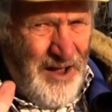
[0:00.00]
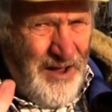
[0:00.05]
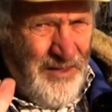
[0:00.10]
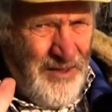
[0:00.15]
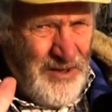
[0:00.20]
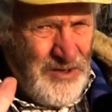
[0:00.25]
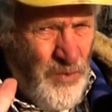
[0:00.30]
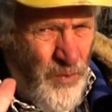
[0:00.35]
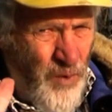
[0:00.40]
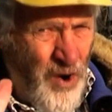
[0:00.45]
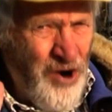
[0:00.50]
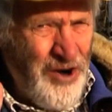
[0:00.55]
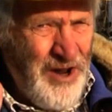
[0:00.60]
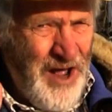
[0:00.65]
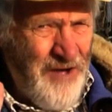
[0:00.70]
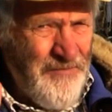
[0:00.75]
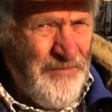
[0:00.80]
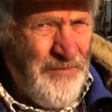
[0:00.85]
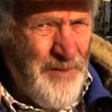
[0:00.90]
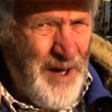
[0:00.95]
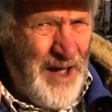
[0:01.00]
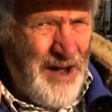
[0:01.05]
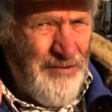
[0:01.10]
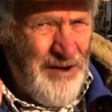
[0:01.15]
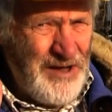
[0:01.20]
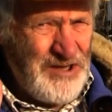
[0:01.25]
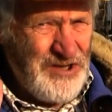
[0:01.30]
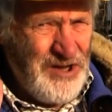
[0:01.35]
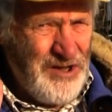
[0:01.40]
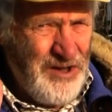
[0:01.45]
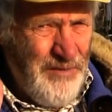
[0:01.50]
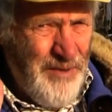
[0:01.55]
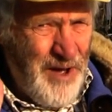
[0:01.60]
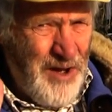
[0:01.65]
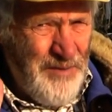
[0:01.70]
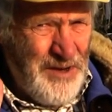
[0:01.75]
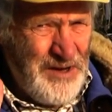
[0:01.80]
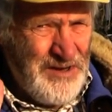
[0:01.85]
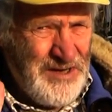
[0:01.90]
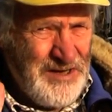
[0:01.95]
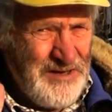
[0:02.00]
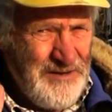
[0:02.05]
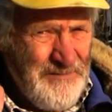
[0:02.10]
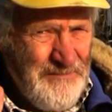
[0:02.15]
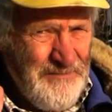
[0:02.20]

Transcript: There's a warrant out for my arrest at the moment